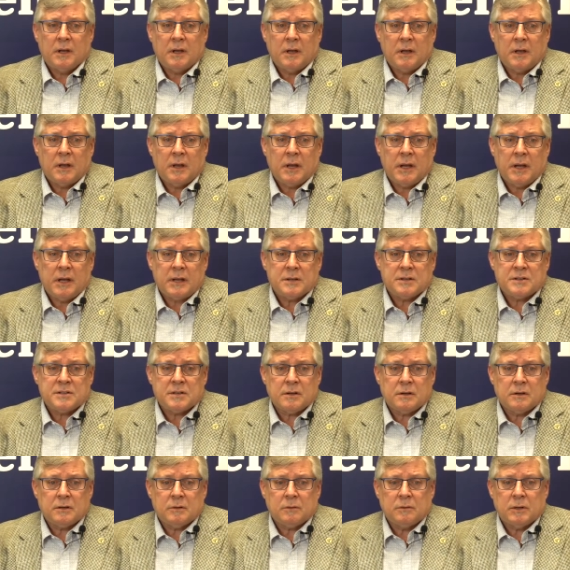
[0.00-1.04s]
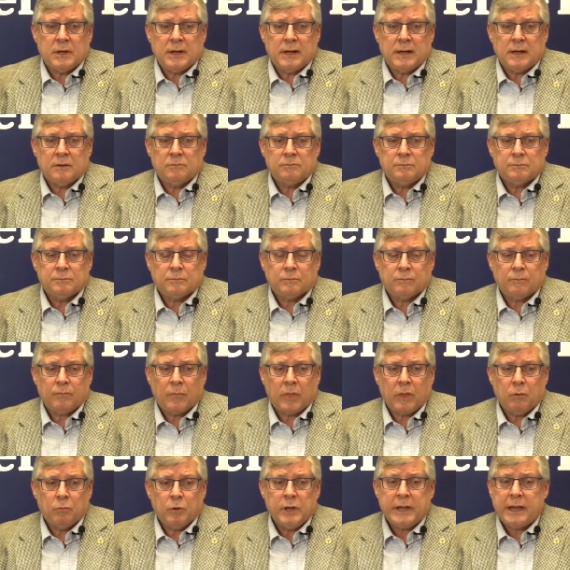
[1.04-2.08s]
And so
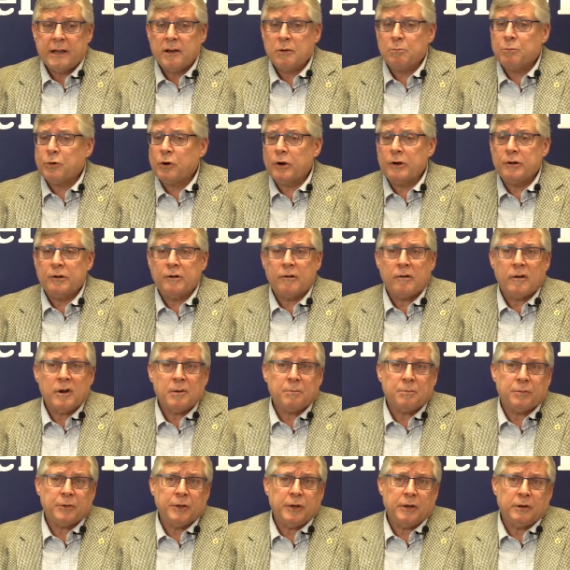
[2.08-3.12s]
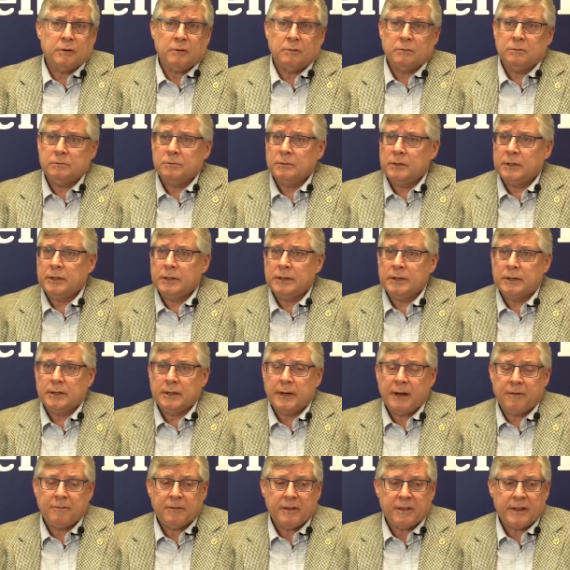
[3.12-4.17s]
we kind of partner up, you know,
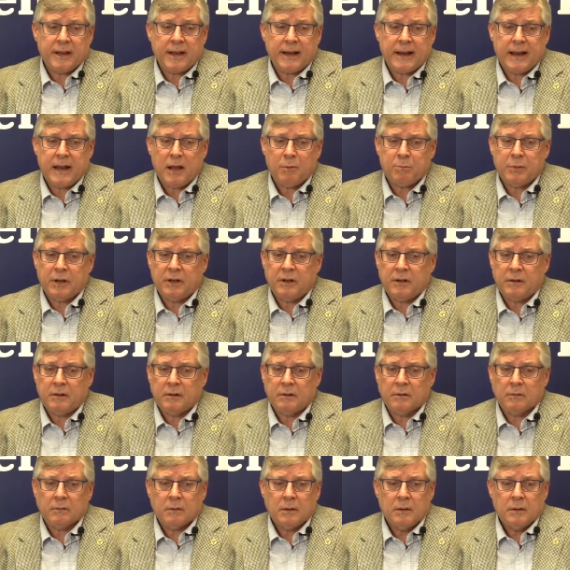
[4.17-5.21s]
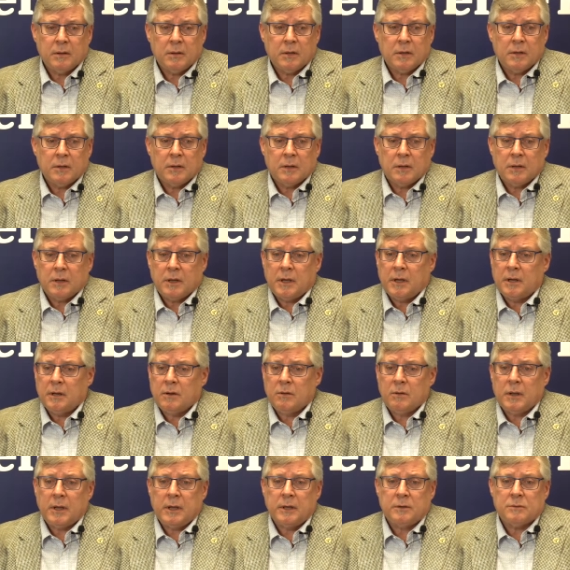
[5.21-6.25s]
after that happened,
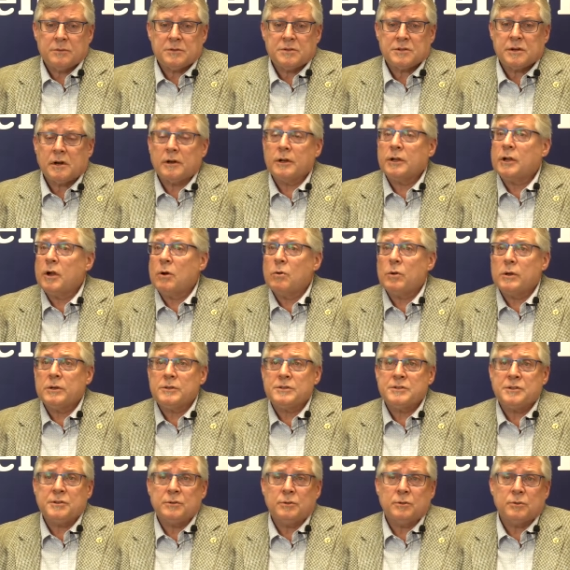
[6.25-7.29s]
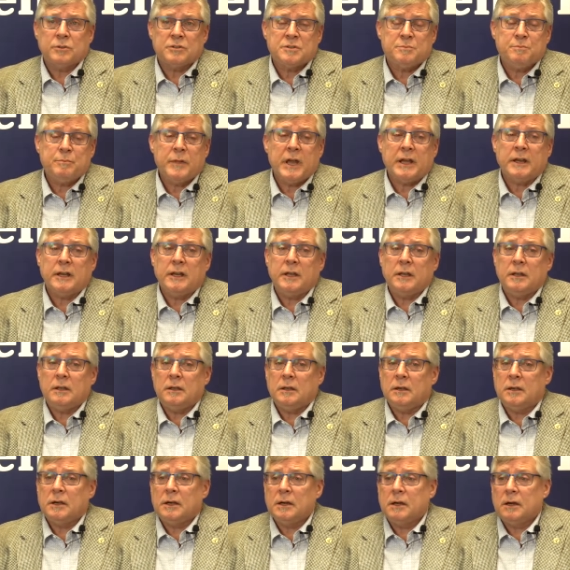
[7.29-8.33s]
and started going to as many
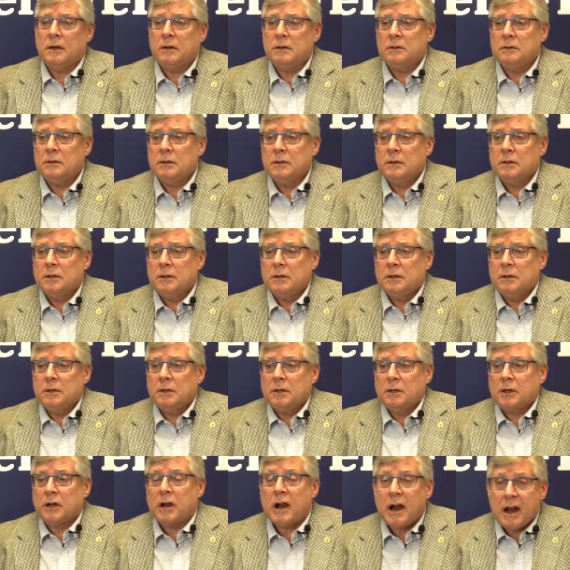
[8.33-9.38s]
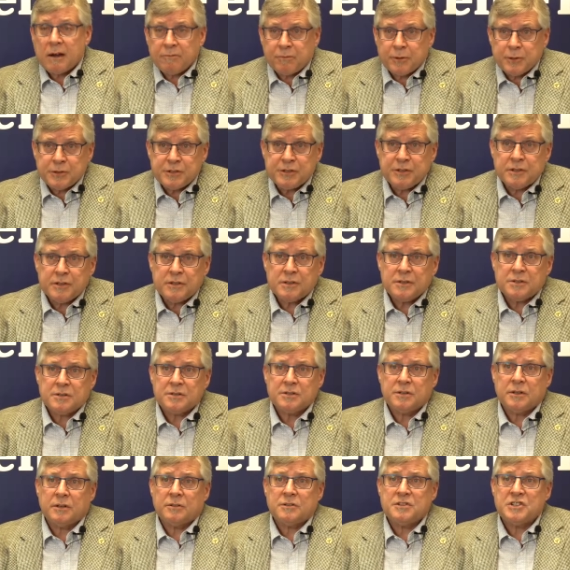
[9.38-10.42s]

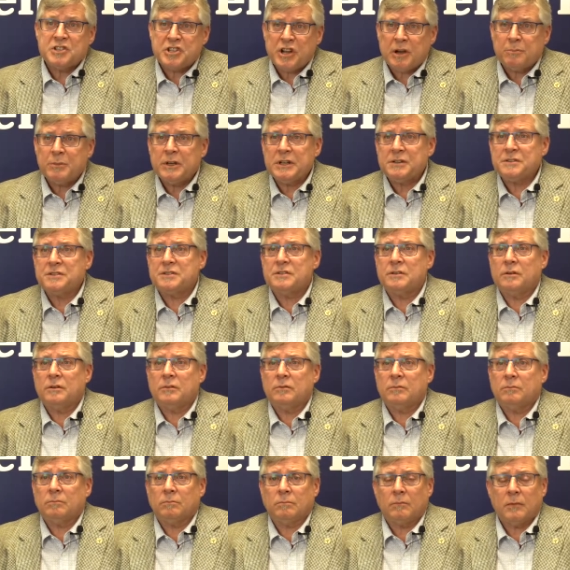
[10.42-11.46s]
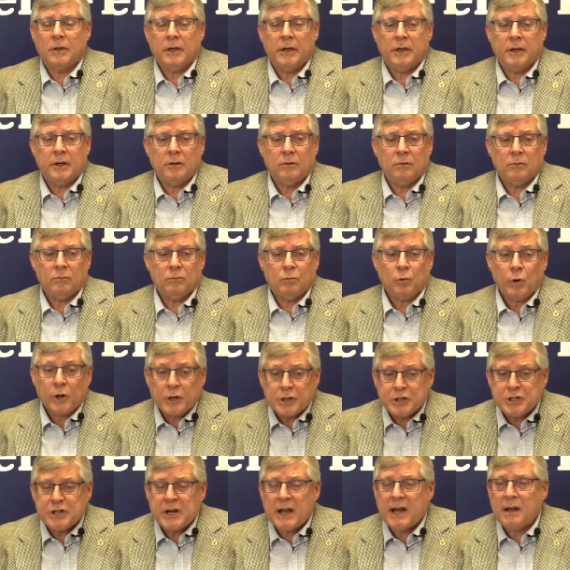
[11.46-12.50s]
conferences and summits and
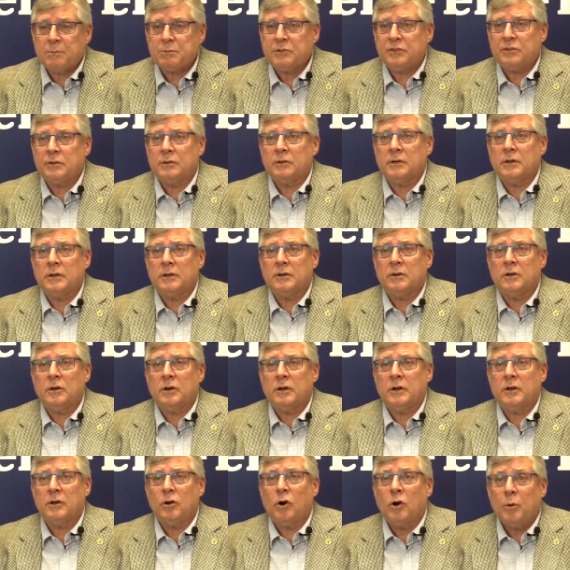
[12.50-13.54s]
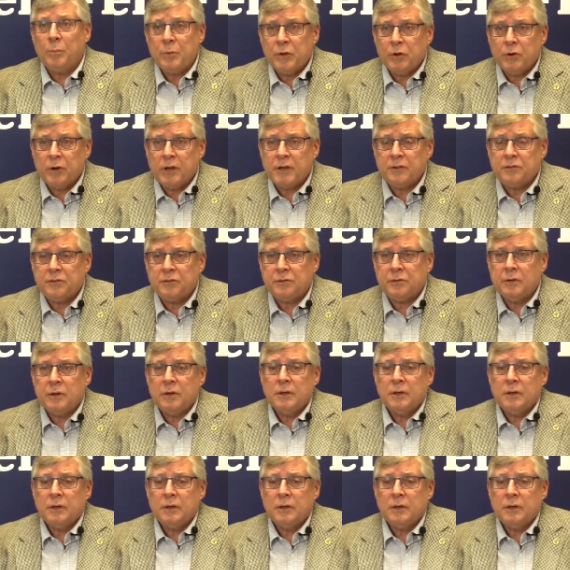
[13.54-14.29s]
workshops on opioids